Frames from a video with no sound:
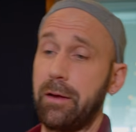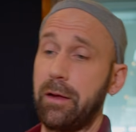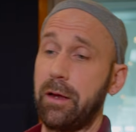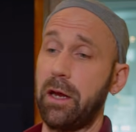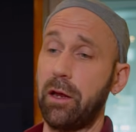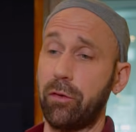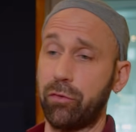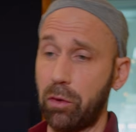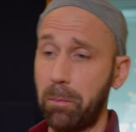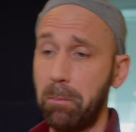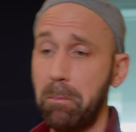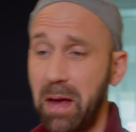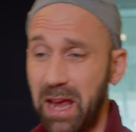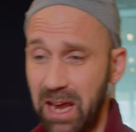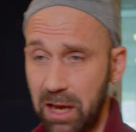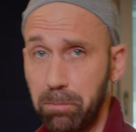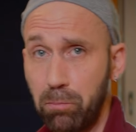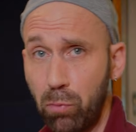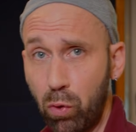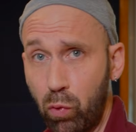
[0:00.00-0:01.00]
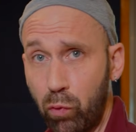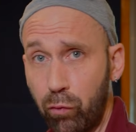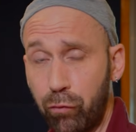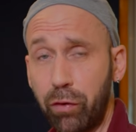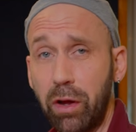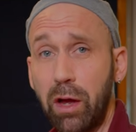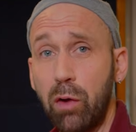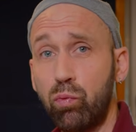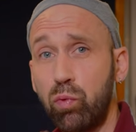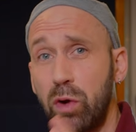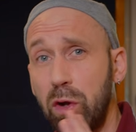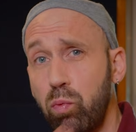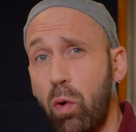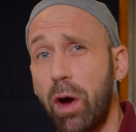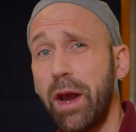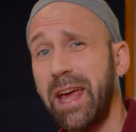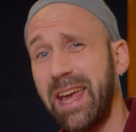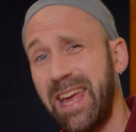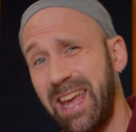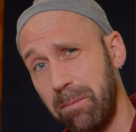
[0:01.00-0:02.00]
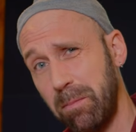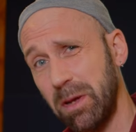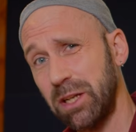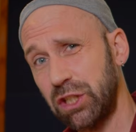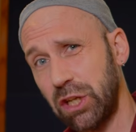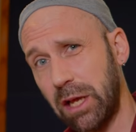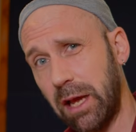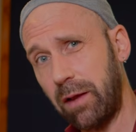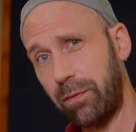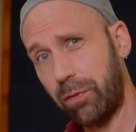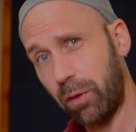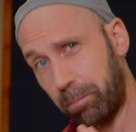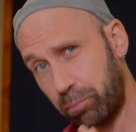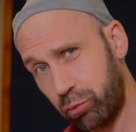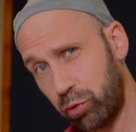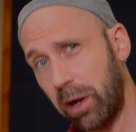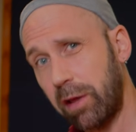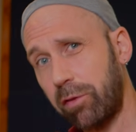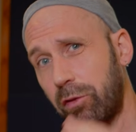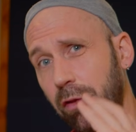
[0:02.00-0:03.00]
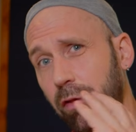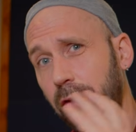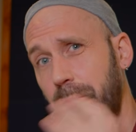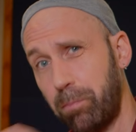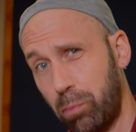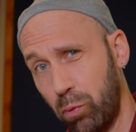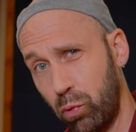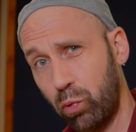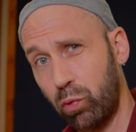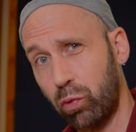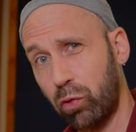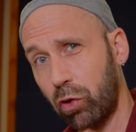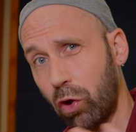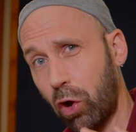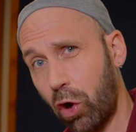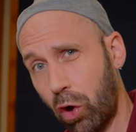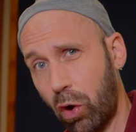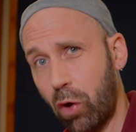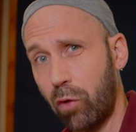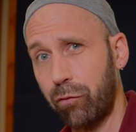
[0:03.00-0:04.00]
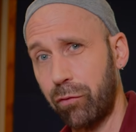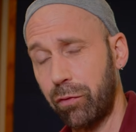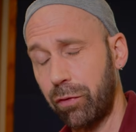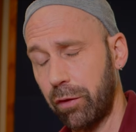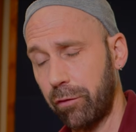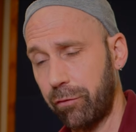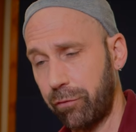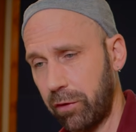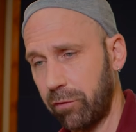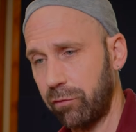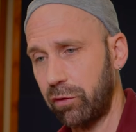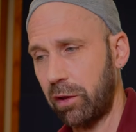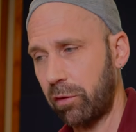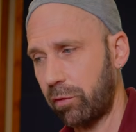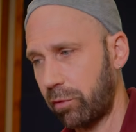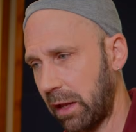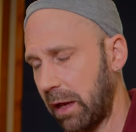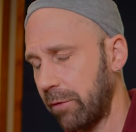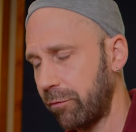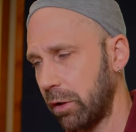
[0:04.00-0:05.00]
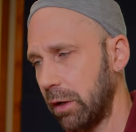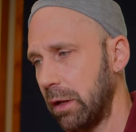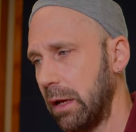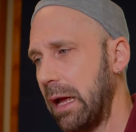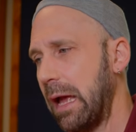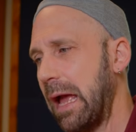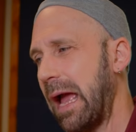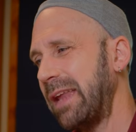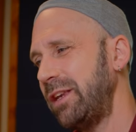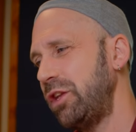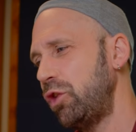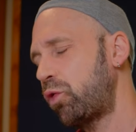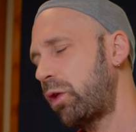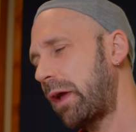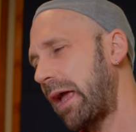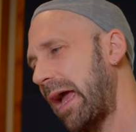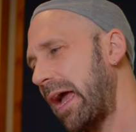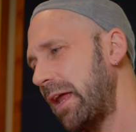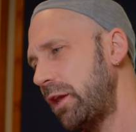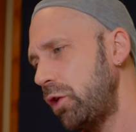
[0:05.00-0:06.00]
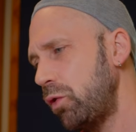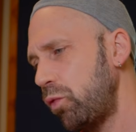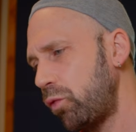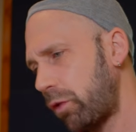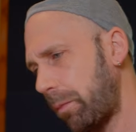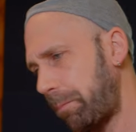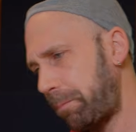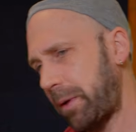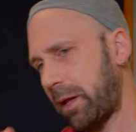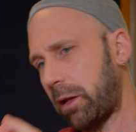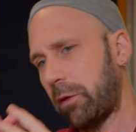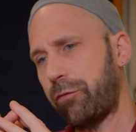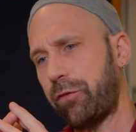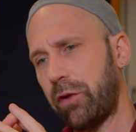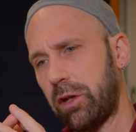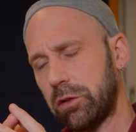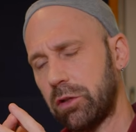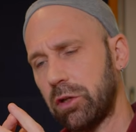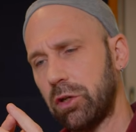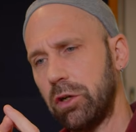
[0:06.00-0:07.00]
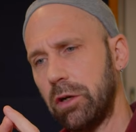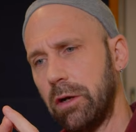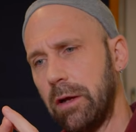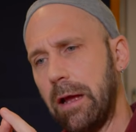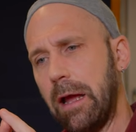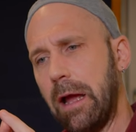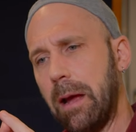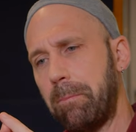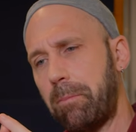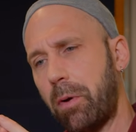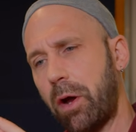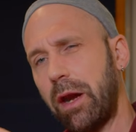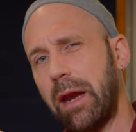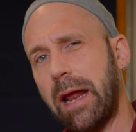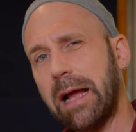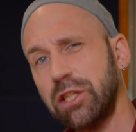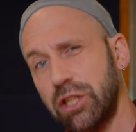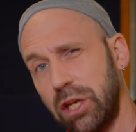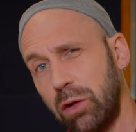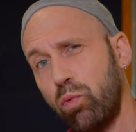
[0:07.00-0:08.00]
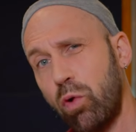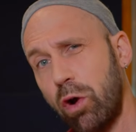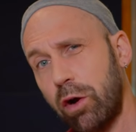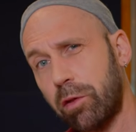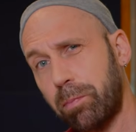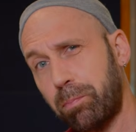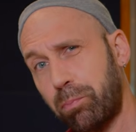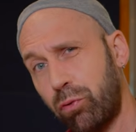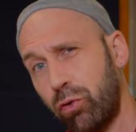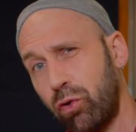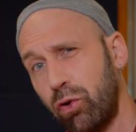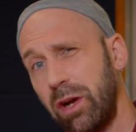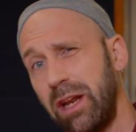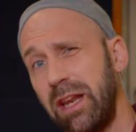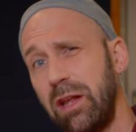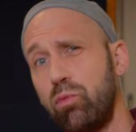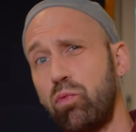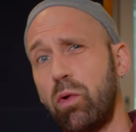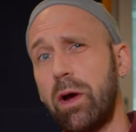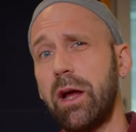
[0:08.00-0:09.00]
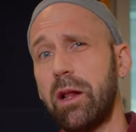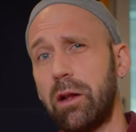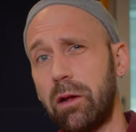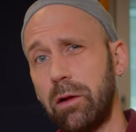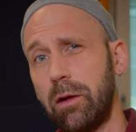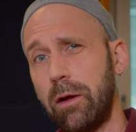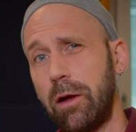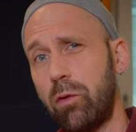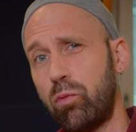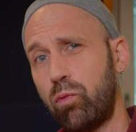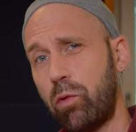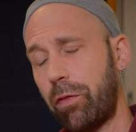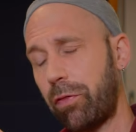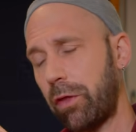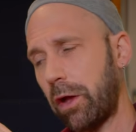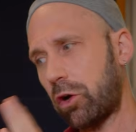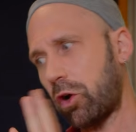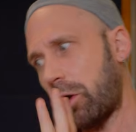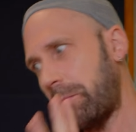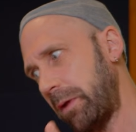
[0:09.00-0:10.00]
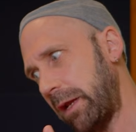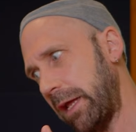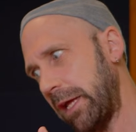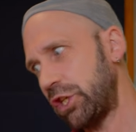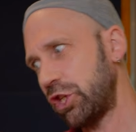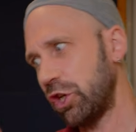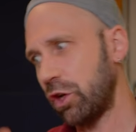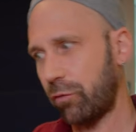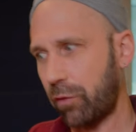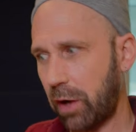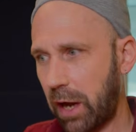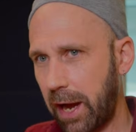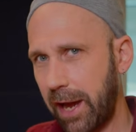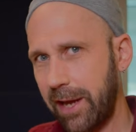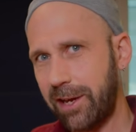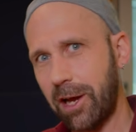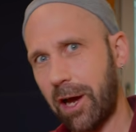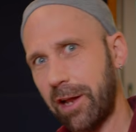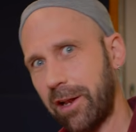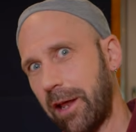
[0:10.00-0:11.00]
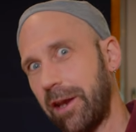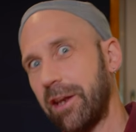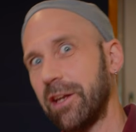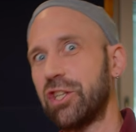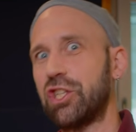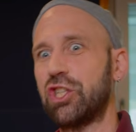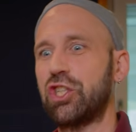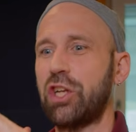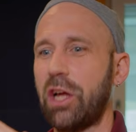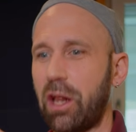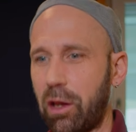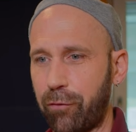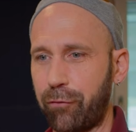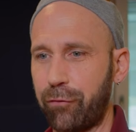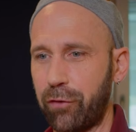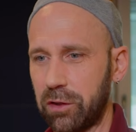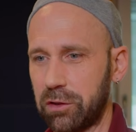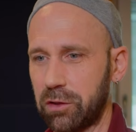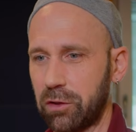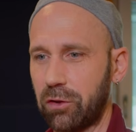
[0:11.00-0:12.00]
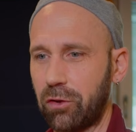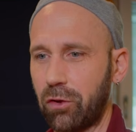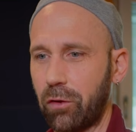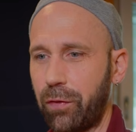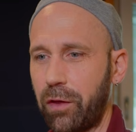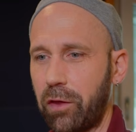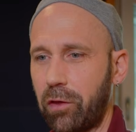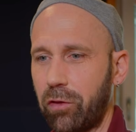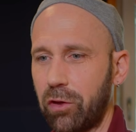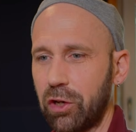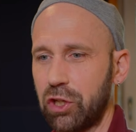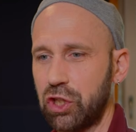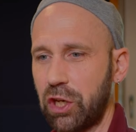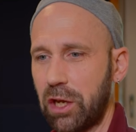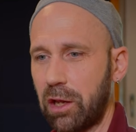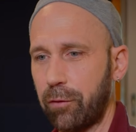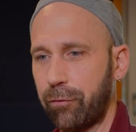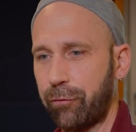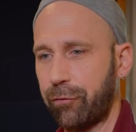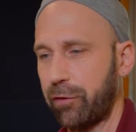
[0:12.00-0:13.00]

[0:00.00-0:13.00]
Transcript: here's the main move. We want to imitate the presence boost of the 57. And you can use a bell filter, but it actually works pretty well with a combination of a high cut and a shelf filter. So this is a shelf